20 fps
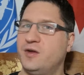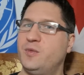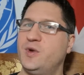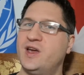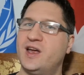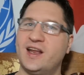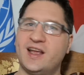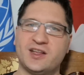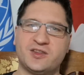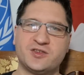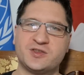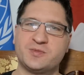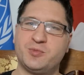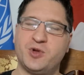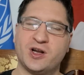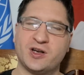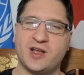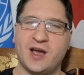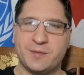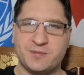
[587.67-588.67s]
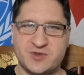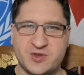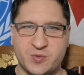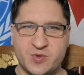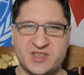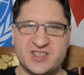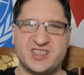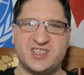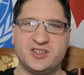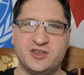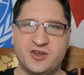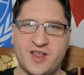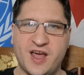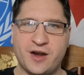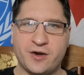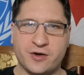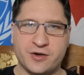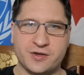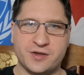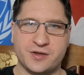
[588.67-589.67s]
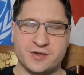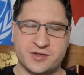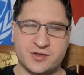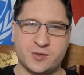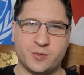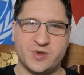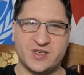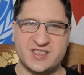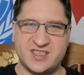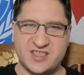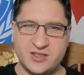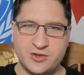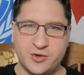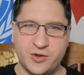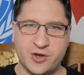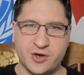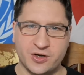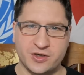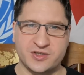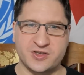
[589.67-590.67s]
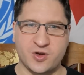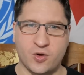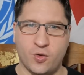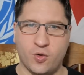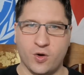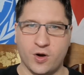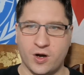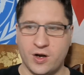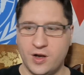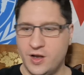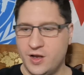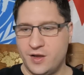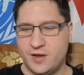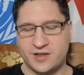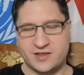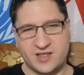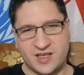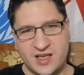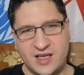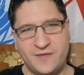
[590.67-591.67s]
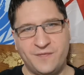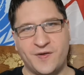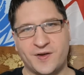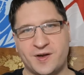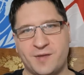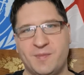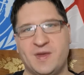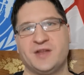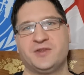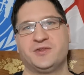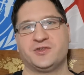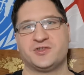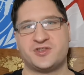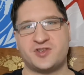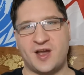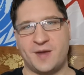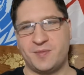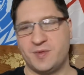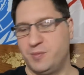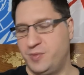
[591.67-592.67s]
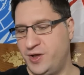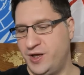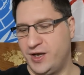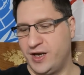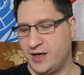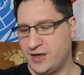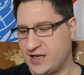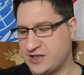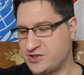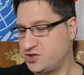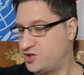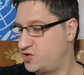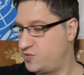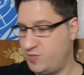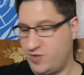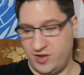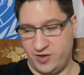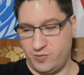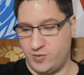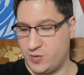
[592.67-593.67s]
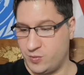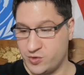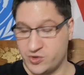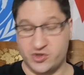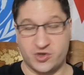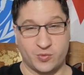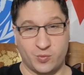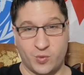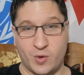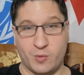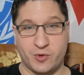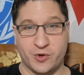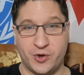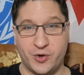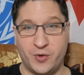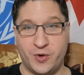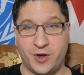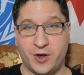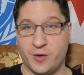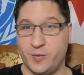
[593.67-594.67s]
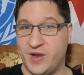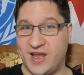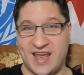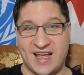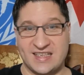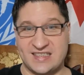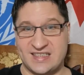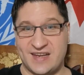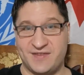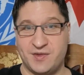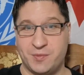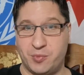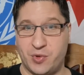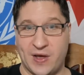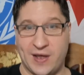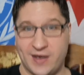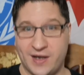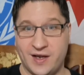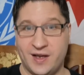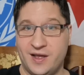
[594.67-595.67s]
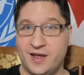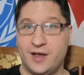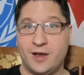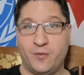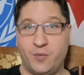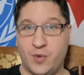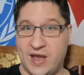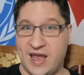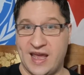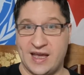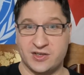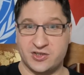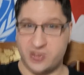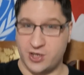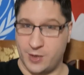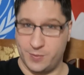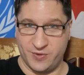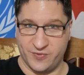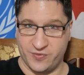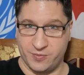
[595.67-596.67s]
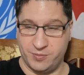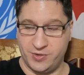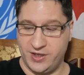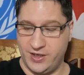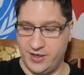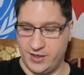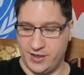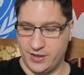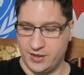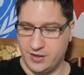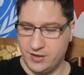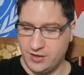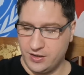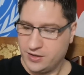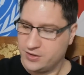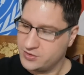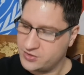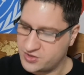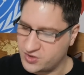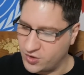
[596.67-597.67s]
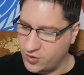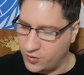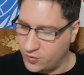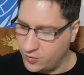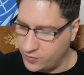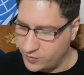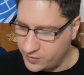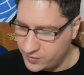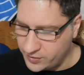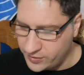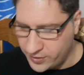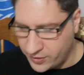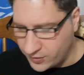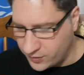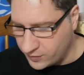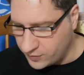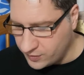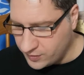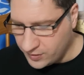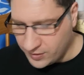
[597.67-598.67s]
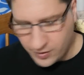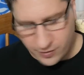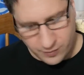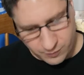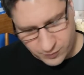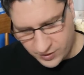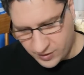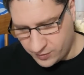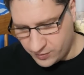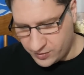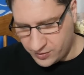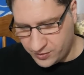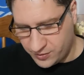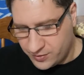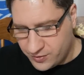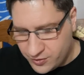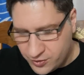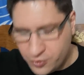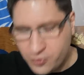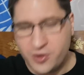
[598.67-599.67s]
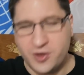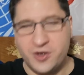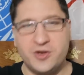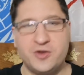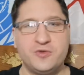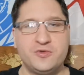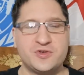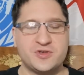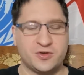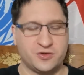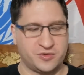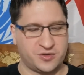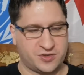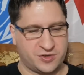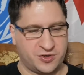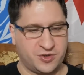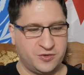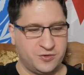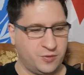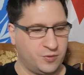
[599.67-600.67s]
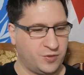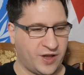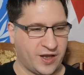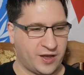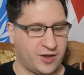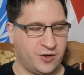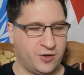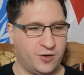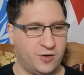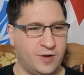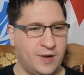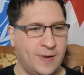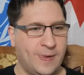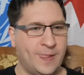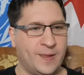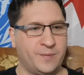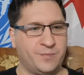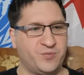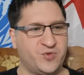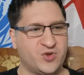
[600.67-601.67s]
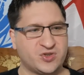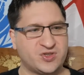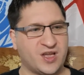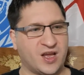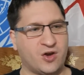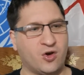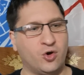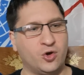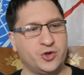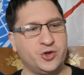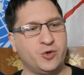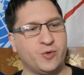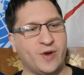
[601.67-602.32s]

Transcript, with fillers: we got to get those plugged up so we seal that earth, so we seal the Earth's core. It's a key fundamental. Stop the bleeding, and that's ultimately what we're what we're doing here. We can't save the planet if we can't stop it from bleeding. So you know, you can use those too. Like you know, there's like old